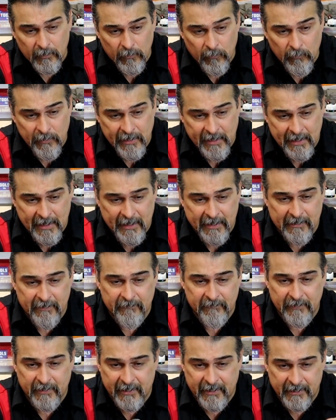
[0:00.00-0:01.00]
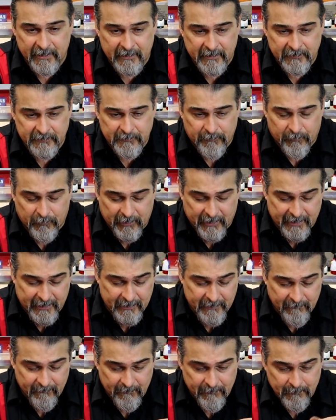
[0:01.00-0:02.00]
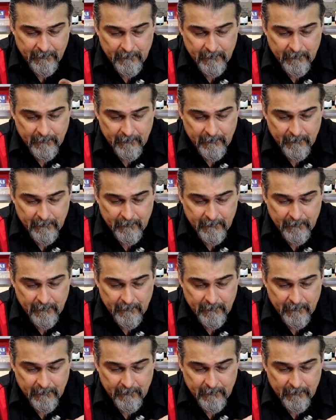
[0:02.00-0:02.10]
We have a spring.